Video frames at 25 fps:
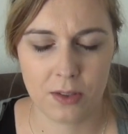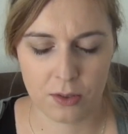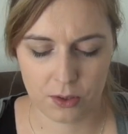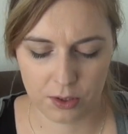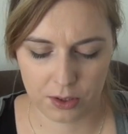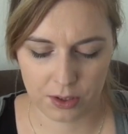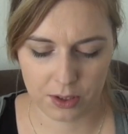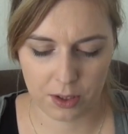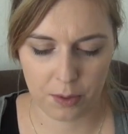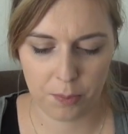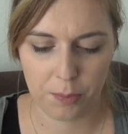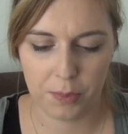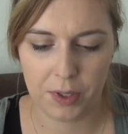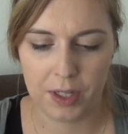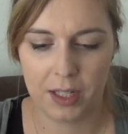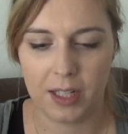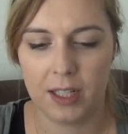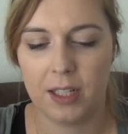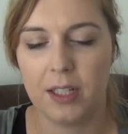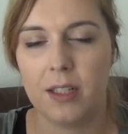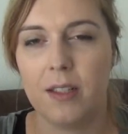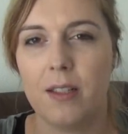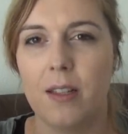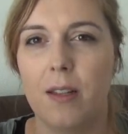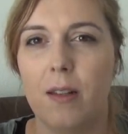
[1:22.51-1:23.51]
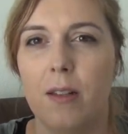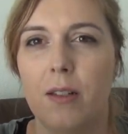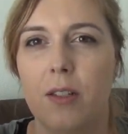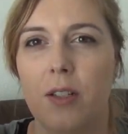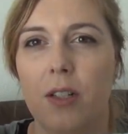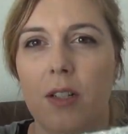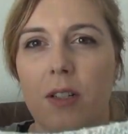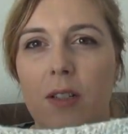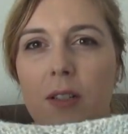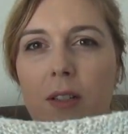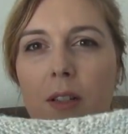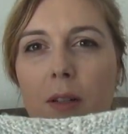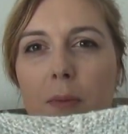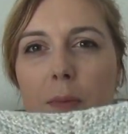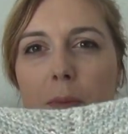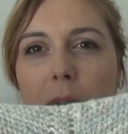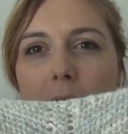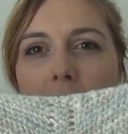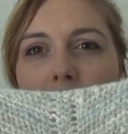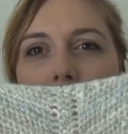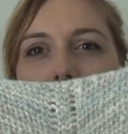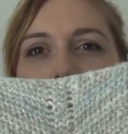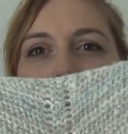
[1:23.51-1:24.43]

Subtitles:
or something, it's just something